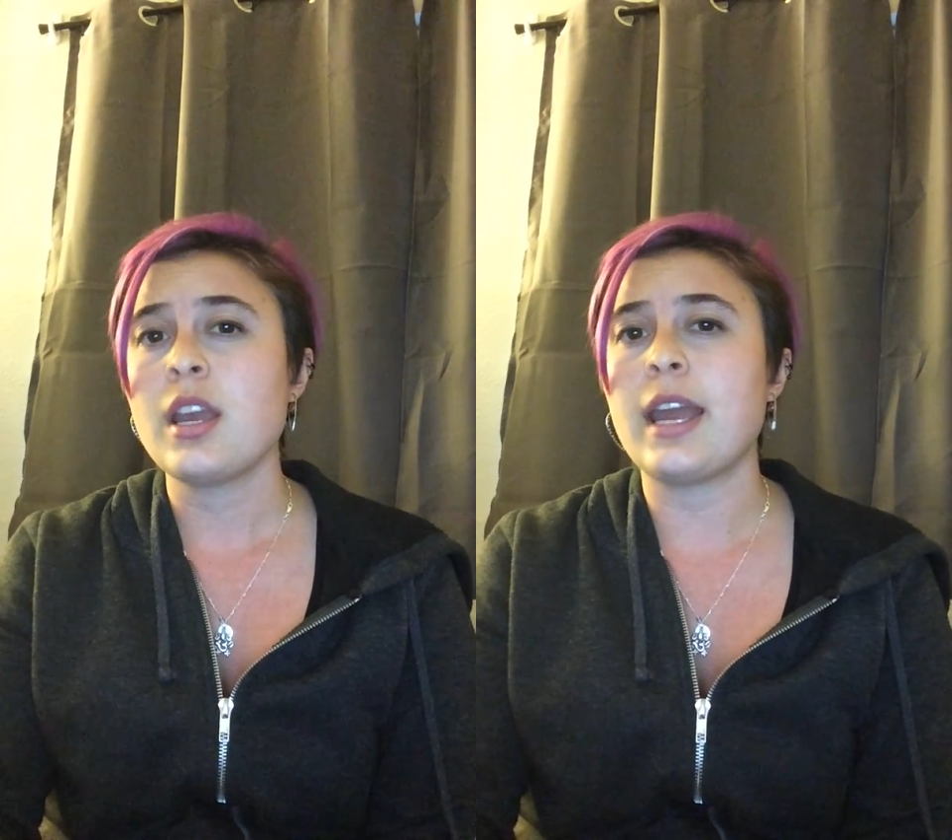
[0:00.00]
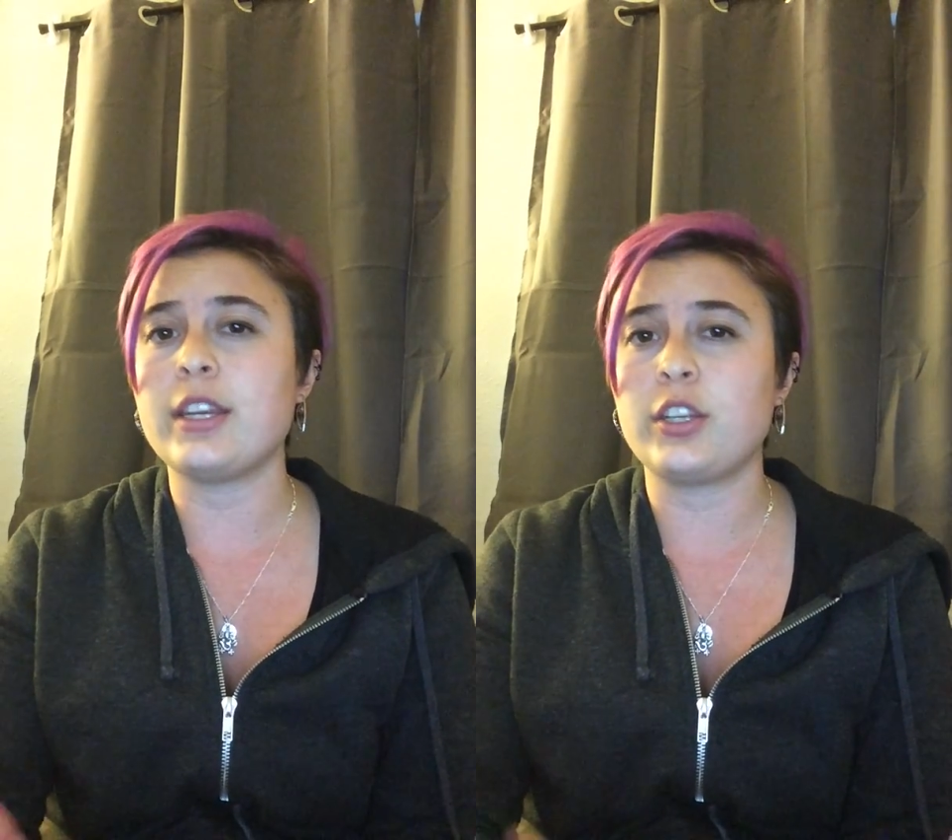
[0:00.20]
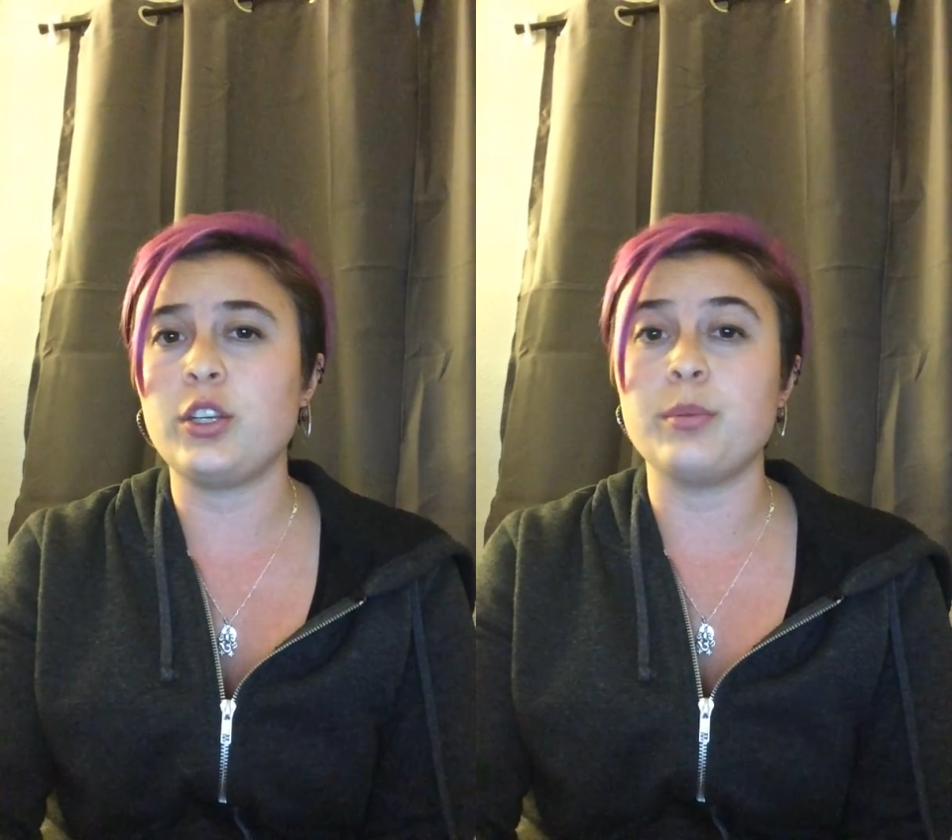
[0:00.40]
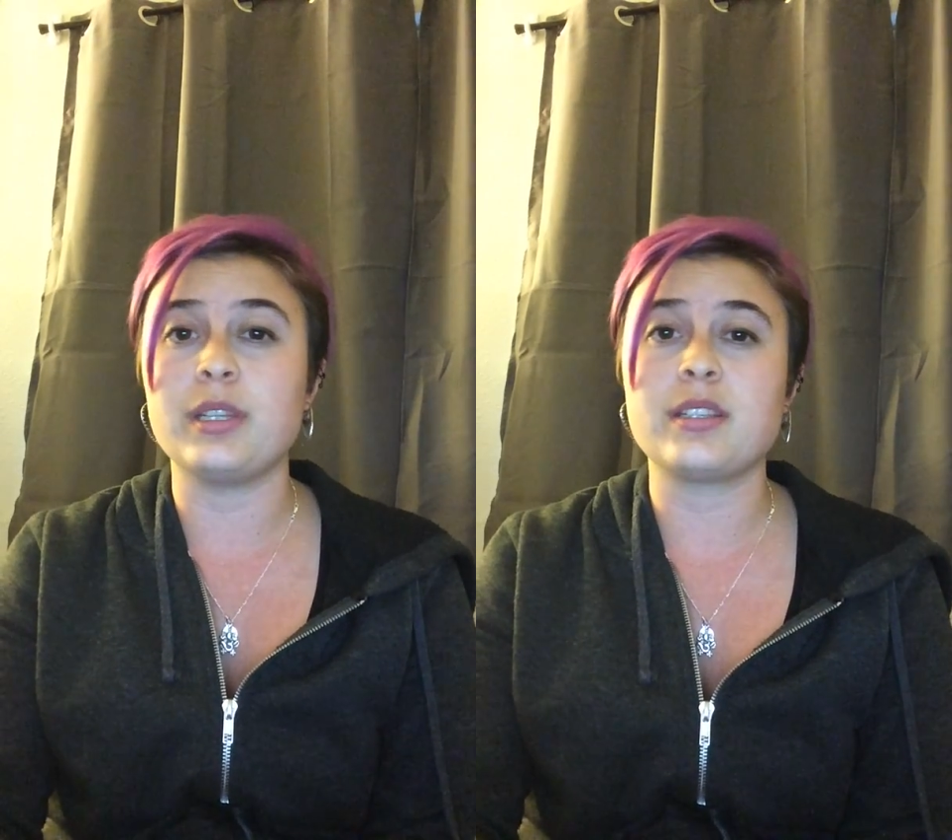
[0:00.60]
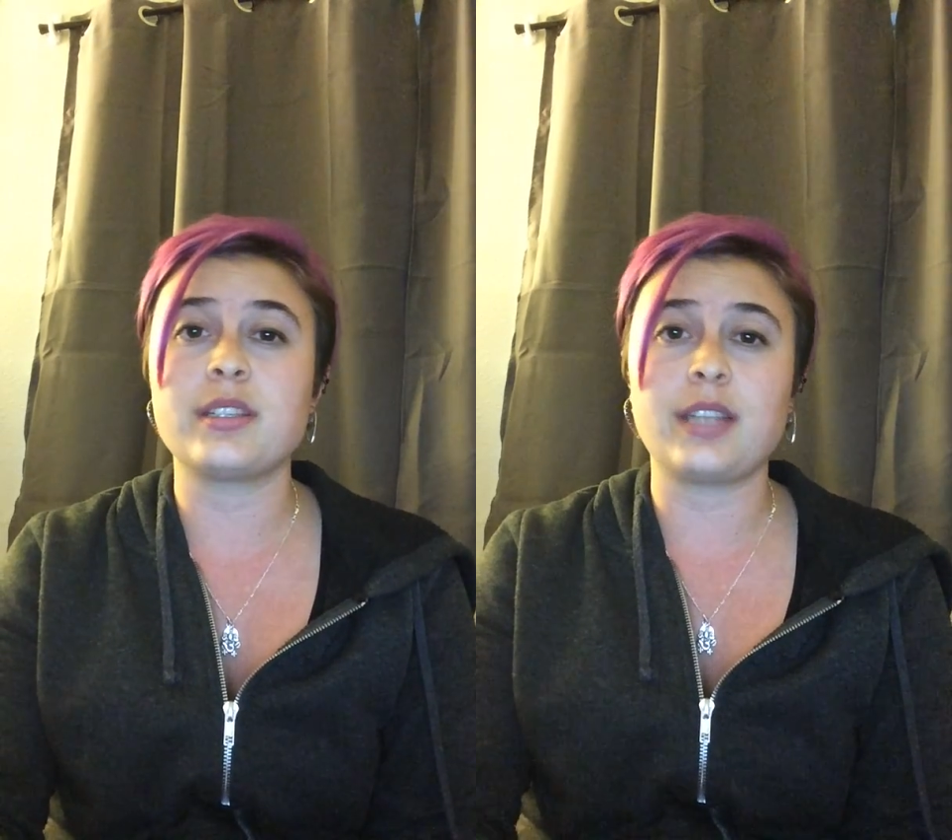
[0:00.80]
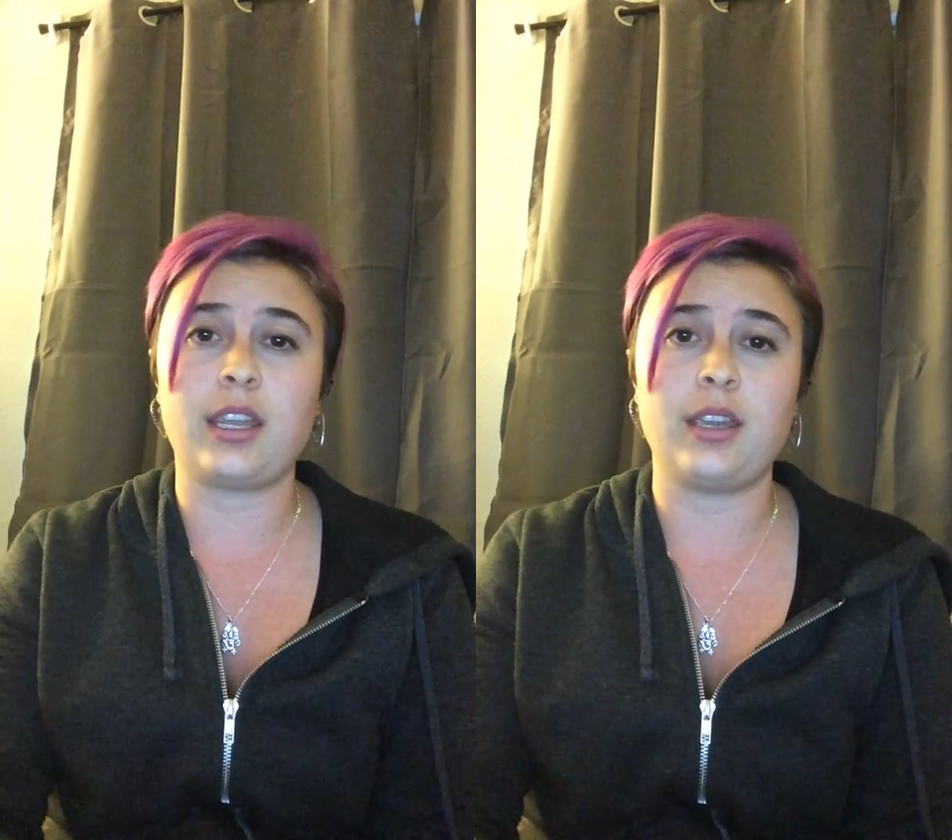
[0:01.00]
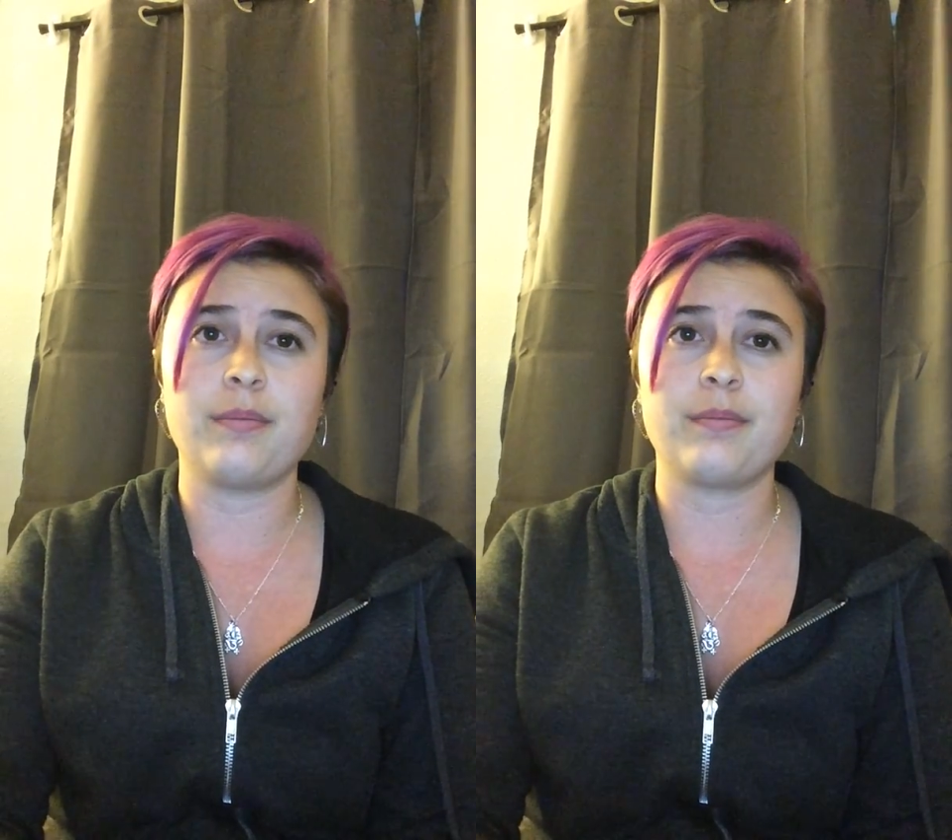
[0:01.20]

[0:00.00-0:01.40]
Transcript: and humans second.